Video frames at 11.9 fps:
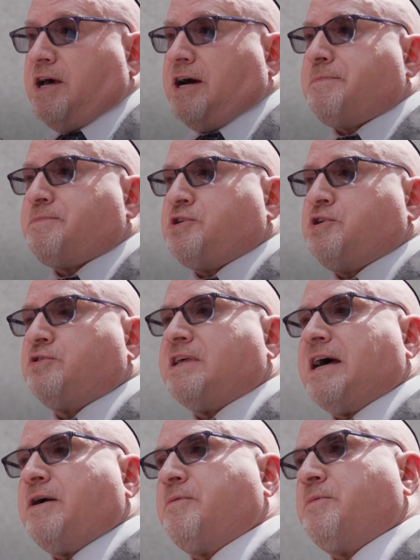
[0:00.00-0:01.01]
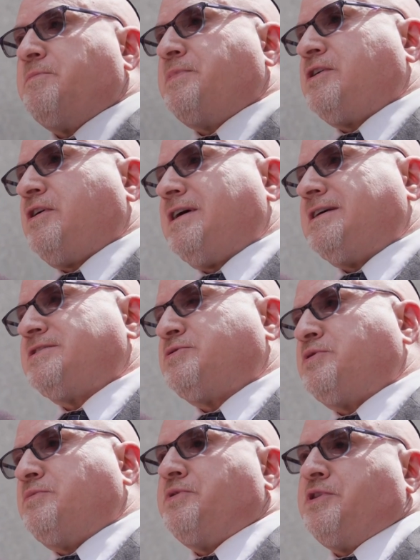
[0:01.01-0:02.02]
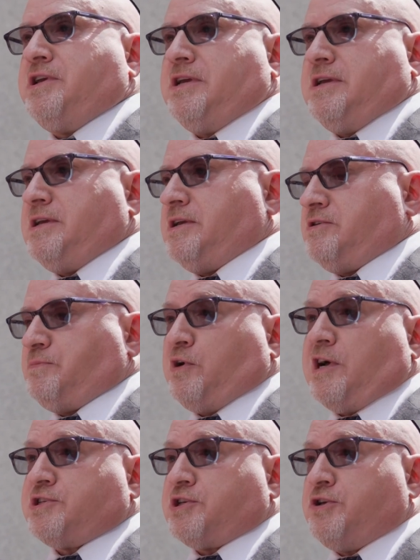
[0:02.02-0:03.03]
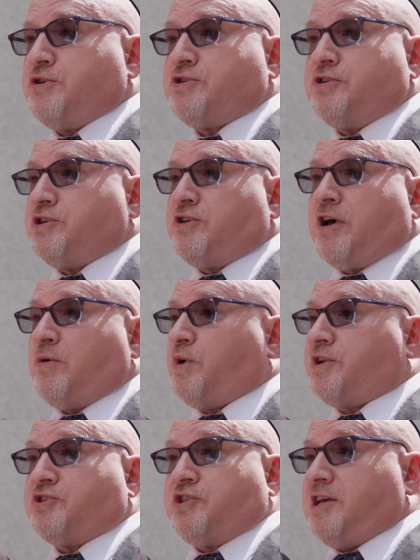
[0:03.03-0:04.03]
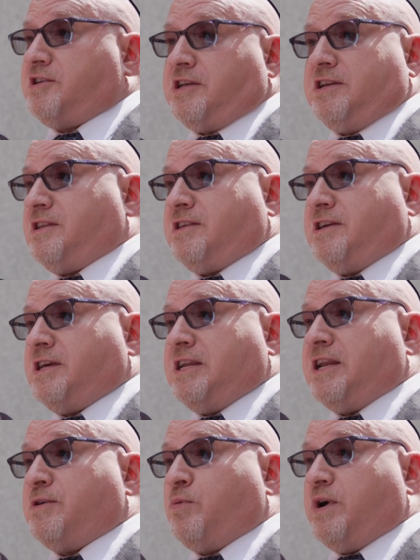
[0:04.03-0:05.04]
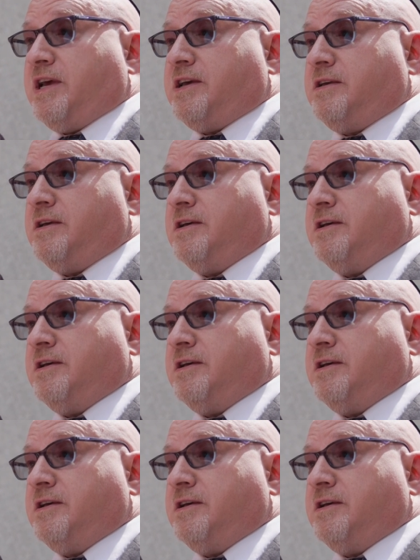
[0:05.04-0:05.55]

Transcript: Up till now, because the prosecution did not want to taint anything in any way